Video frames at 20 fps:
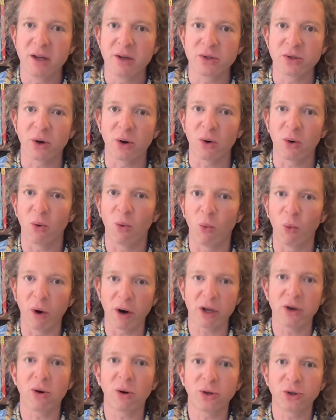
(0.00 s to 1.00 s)
So,
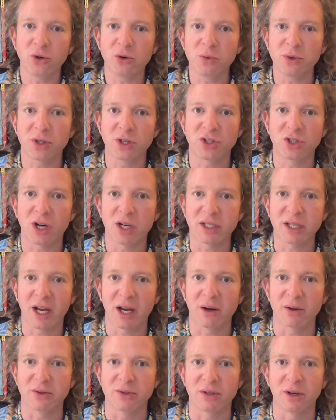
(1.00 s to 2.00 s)
what are you all doing with the
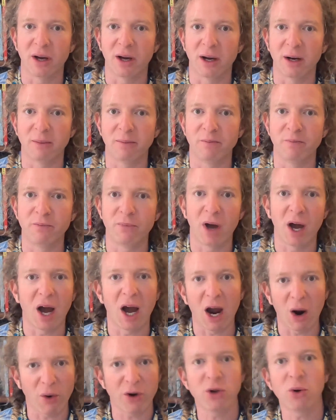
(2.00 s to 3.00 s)
shutdowns? Um,
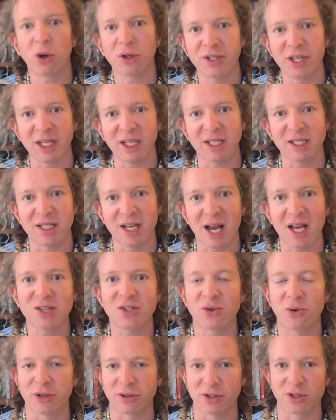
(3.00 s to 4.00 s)
how are you all taking
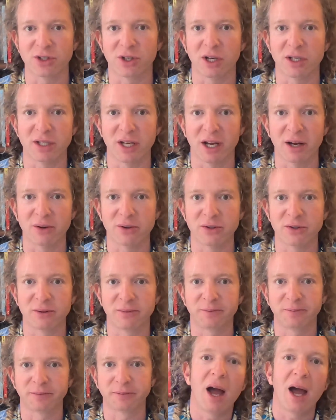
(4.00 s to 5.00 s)
tests during the shutdowns?
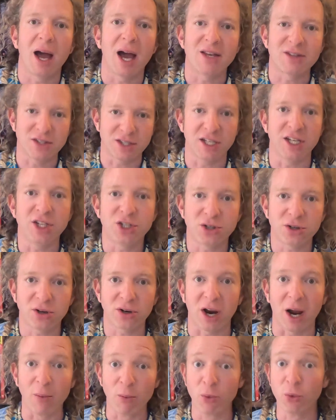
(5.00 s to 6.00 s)
As a
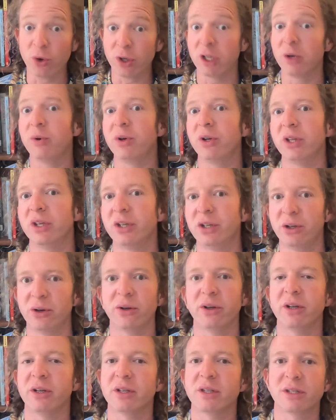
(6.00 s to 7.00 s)
teacher, I'm really, really
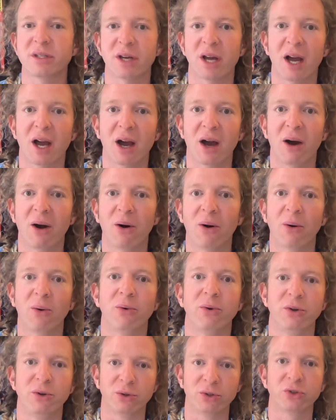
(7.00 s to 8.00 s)
curious
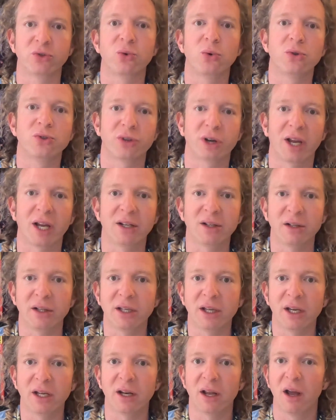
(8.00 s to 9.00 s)
how your schools are
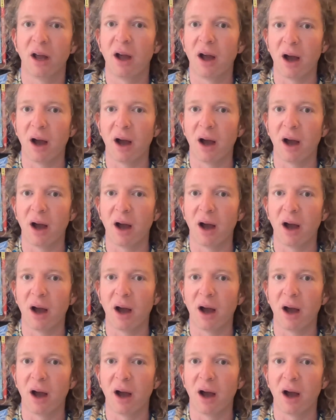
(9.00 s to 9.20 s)
handling it.